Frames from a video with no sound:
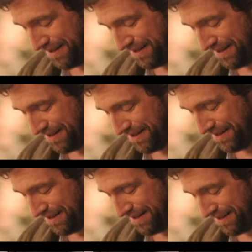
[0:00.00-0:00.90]

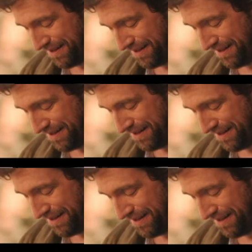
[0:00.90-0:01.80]

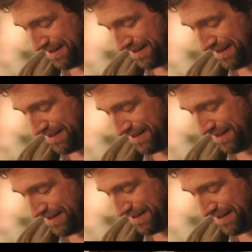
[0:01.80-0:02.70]

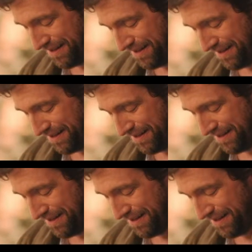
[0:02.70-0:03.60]
This person isn't speaking.